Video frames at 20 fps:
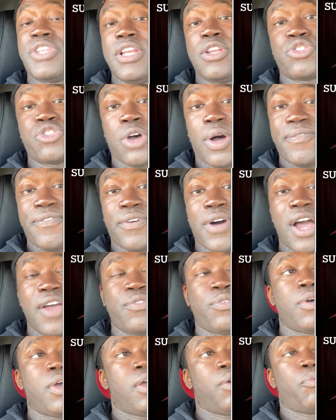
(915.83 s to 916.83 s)
done the top
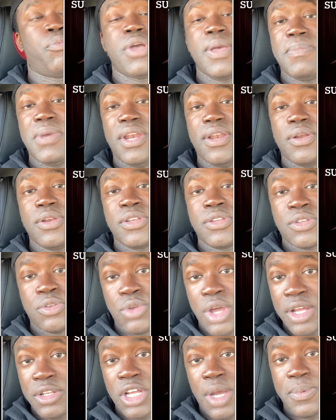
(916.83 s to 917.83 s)
five women
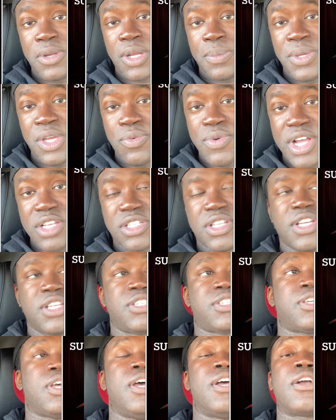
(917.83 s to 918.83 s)
uh, WWE
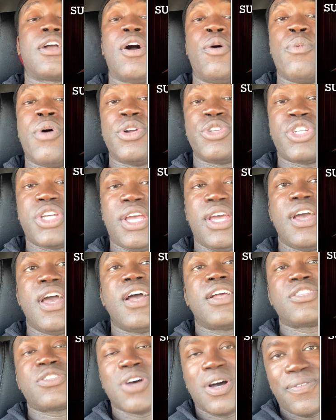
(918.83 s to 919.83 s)
wrestlers. Go and watch it.
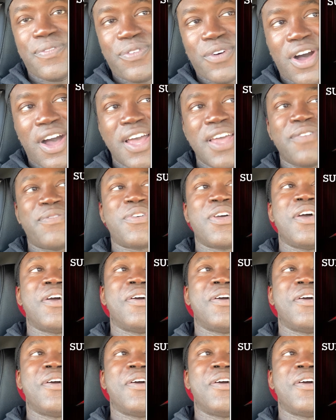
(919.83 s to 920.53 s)
Top five